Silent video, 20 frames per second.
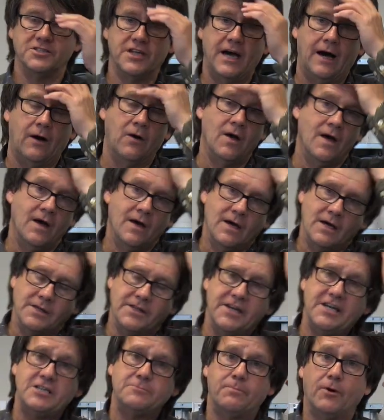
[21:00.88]
Now,
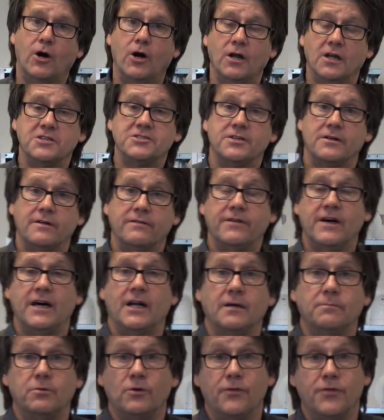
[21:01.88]
these boilers are
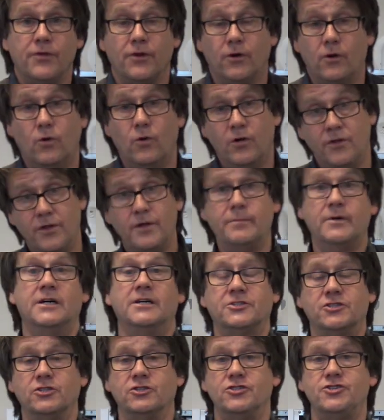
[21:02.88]
available through the
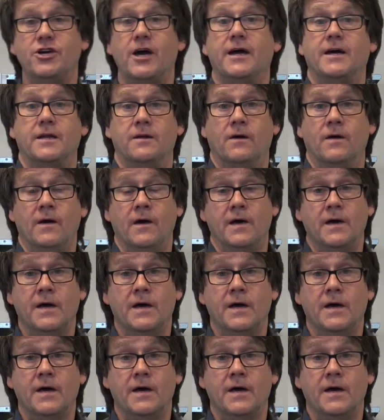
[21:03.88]
merchant chain.